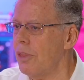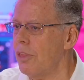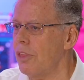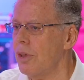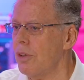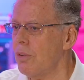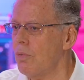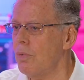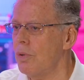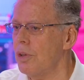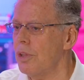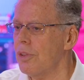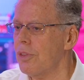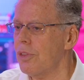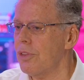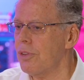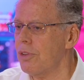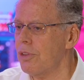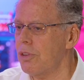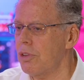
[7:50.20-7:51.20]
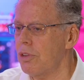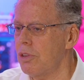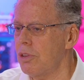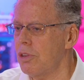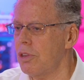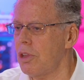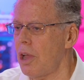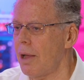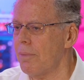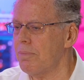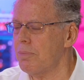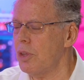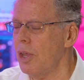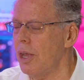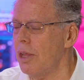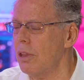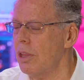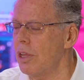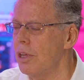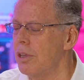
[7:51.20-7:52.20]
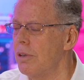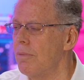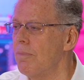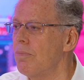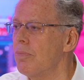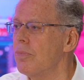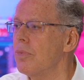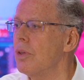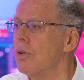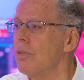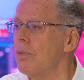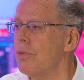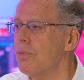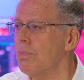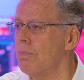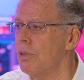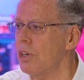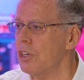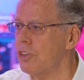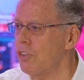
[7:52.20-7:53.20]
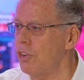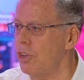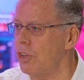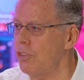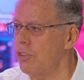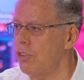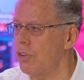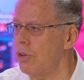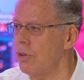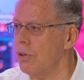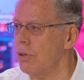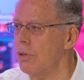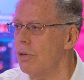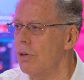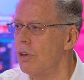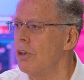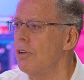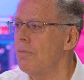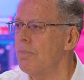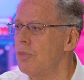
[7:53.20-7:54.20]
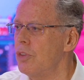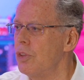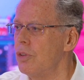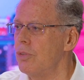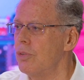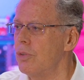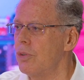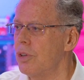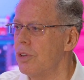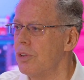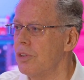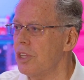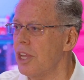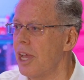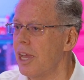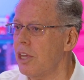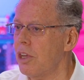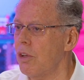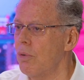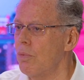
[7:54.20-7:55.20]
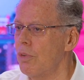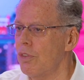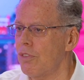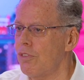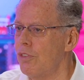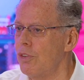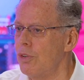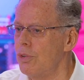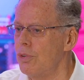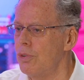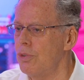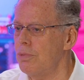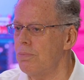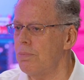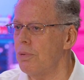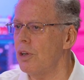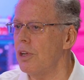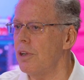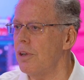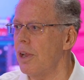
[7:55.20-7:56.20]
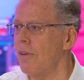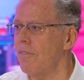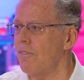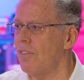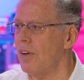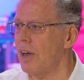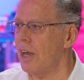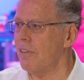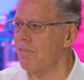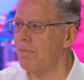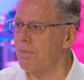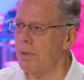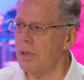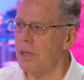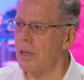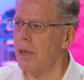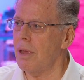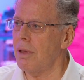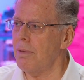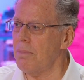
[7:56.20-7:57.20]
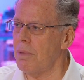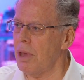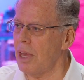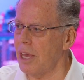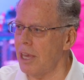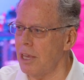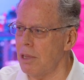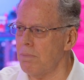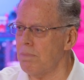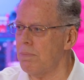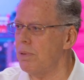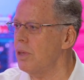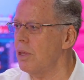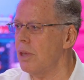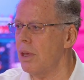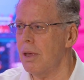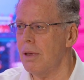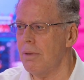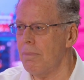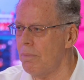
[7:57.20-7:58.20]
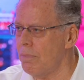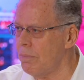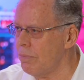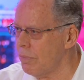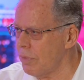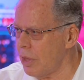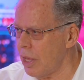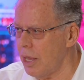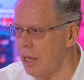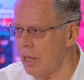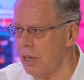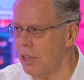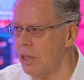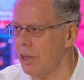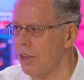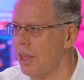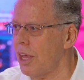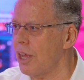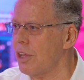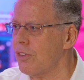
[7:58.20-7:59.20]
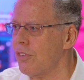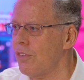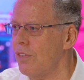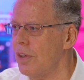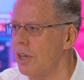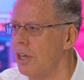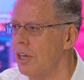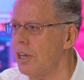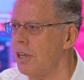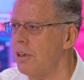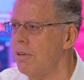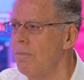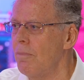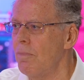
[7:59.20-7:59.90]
think with Doptelet, it was much easier. You can take it with food, but 5 p.m., 8 p.m., any of that's fine.